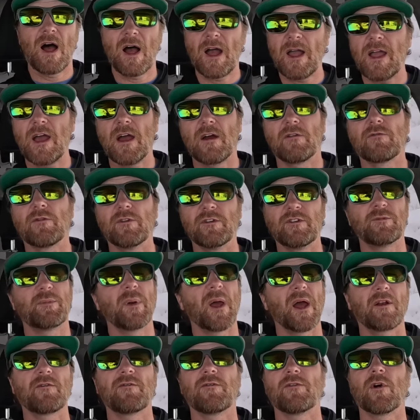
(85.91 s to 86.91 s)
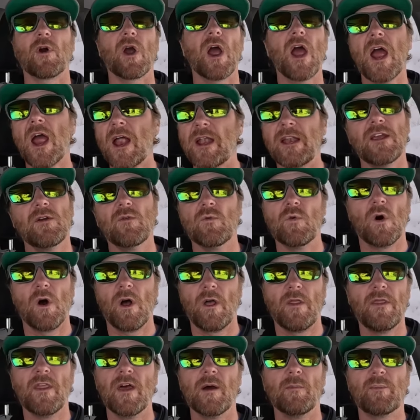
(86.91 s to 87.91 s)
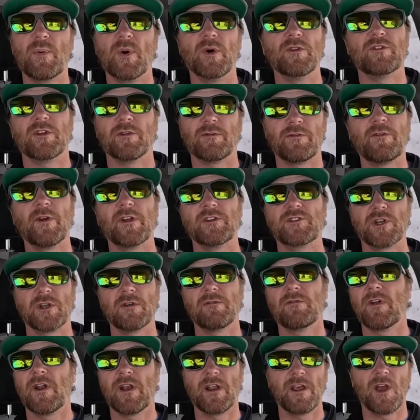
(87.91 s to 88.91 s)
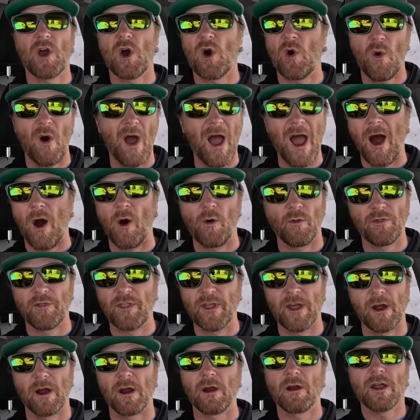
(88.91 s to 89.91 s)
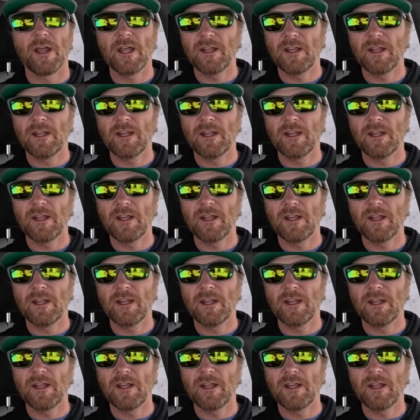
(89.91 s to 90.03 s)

I have respect for anyone that puts a fishing video out there.